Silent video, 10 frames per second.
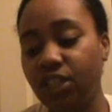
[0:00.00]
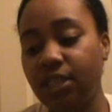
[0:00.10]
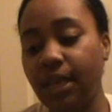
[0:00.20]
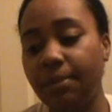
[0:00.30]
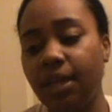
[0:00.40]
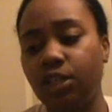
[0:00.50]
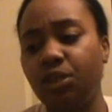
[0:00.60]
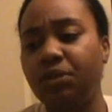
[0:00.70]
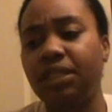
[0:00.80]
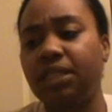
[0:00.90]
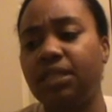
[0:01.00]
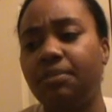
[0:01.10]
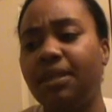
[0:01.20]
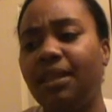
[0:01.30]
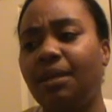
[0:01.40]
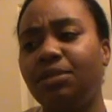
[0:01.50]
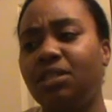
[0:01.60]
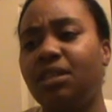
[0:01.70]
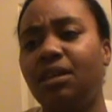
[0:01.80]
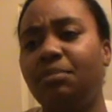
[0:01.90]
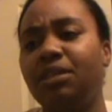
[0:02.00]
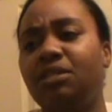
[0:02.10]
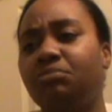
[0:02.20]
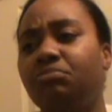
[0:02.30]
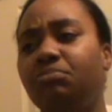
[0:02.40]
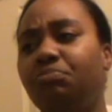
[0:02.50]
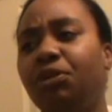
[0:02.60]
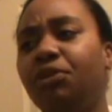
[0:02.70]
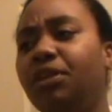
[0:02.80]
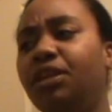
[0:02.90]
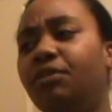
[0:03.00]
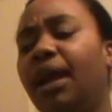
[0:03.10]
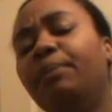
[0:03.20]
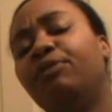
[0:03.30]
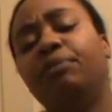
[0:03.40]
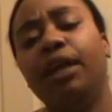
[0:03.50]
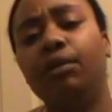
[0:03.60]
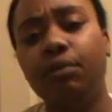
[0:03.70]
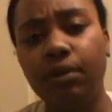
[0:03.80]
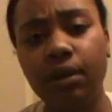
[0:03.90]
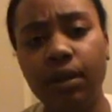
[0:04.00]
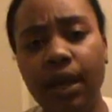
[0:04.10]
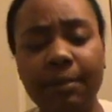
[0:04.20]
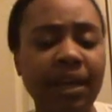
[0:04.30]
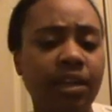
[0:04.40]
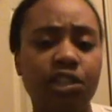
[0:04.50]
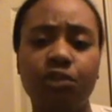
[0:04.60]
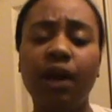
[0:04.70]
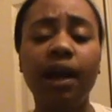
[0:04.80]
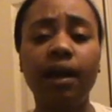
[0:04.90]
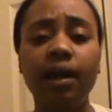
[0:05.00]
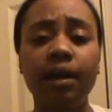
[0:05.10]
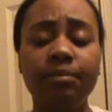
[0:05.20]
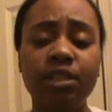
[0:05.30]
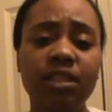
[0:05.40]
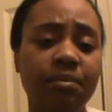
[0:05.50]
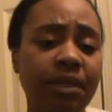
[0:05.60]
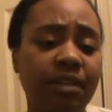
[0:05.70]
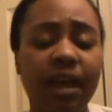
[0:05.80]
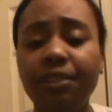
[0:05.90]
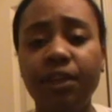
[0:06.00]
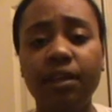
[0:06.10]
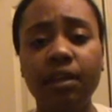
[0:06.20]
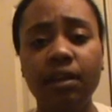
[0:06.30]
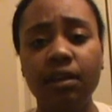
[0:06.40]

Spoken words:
just say because you did this to me that I'm just going to be some purity crap from now on. I'm not going to try. I'm just going to be nothing.